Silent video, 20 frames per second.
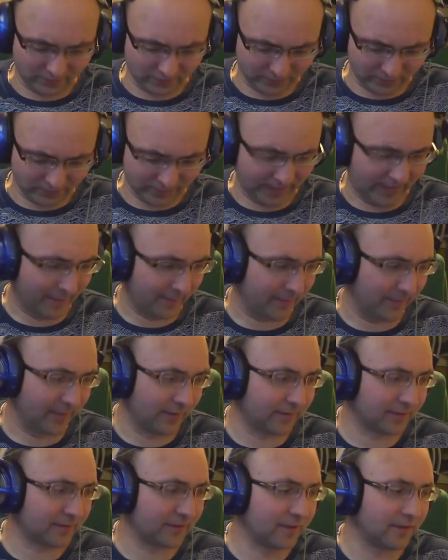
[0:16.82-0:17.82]
for that
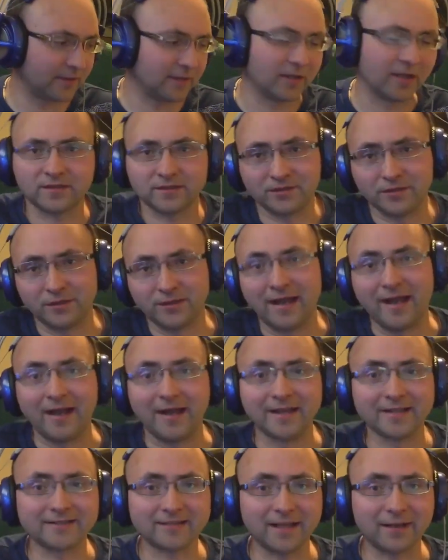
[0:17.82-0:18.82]
part. So
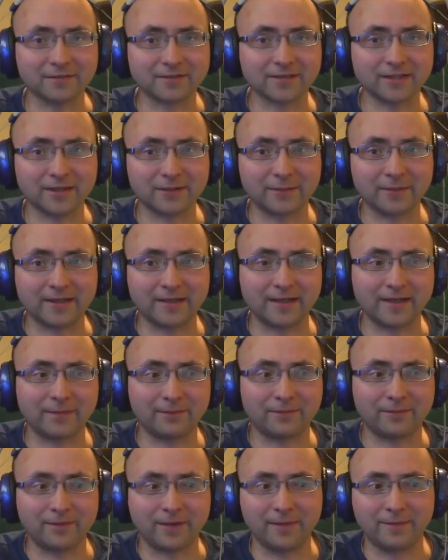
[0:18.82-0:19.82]
yeah, it sounds like we get
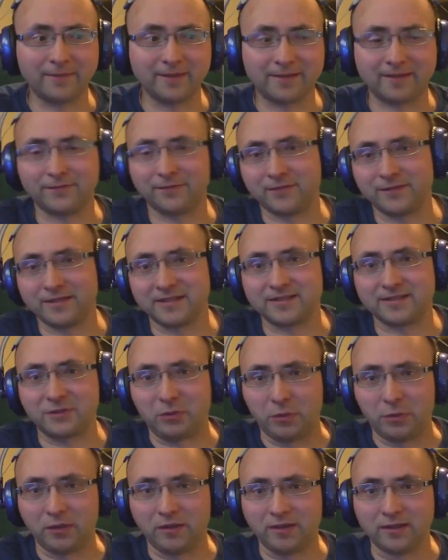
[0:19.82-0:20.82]
it from a different
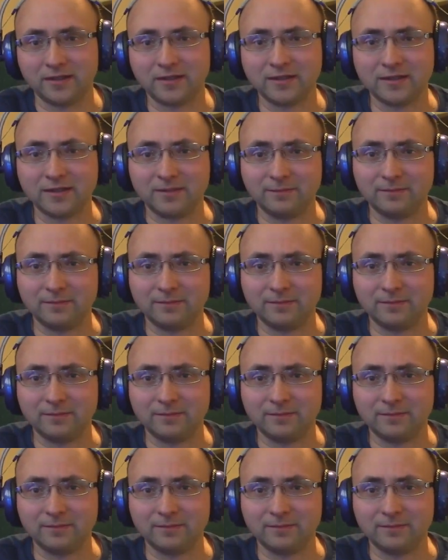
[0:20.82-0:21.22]
store,